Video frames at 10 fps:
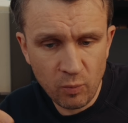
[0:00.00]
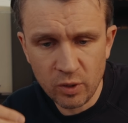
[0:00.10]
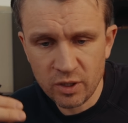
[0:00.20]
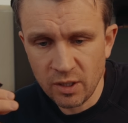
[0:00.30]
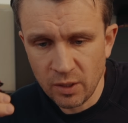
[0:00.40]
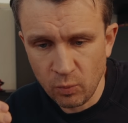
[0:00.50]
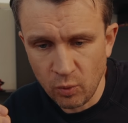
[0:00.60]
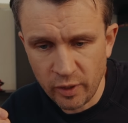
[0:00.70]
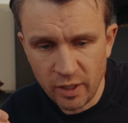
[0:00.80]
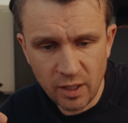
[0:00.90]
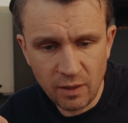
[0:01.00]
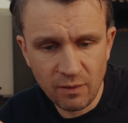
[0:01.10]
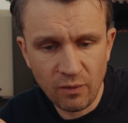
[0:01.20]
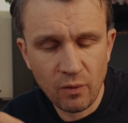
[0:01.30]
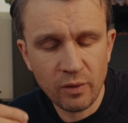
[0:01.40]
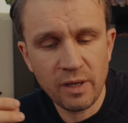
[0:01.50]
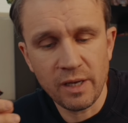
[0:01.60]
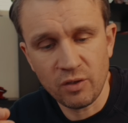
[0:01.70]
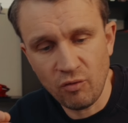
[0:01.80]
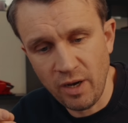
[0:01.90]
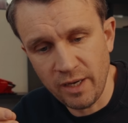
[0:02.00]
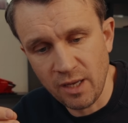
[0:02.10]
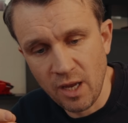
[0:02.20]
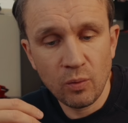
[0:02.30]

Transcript: What's not working even though they had tried?